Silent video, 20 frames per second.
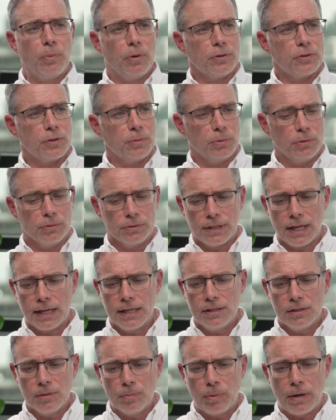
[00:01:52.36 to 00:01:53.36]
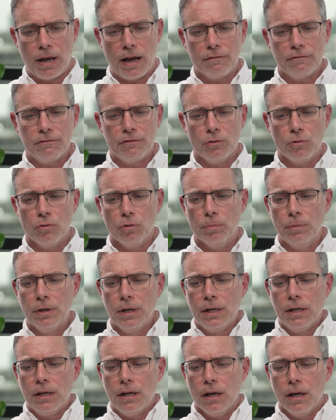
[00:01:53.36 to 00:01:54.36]
possible data platform
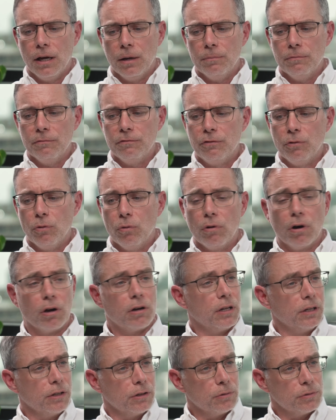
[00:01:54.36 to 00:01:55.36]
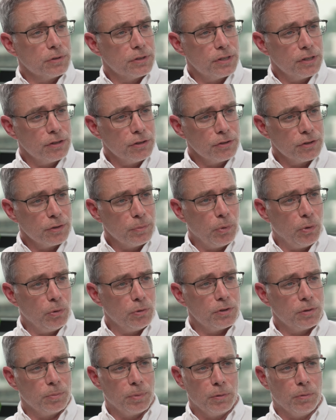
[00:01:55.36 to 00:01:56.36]
for our clinical decision
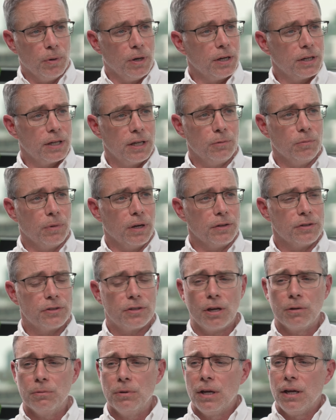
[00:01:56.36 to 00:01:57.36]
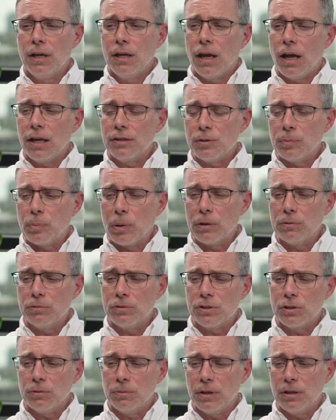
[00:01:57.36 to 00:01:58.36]
support to be working with. So as
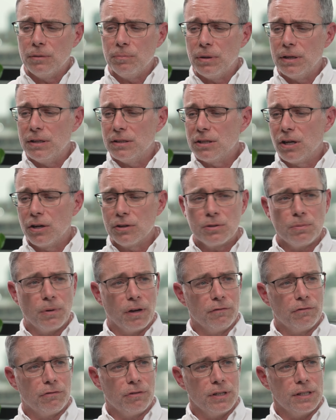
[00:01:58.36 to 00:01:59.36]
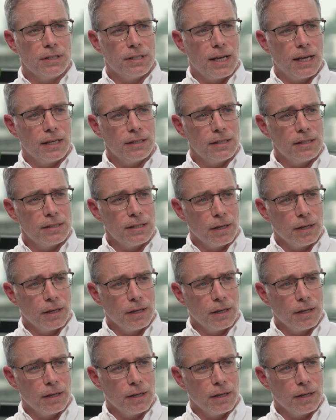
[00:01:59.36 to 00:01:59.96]
opposed to it being tucked away in free text, it's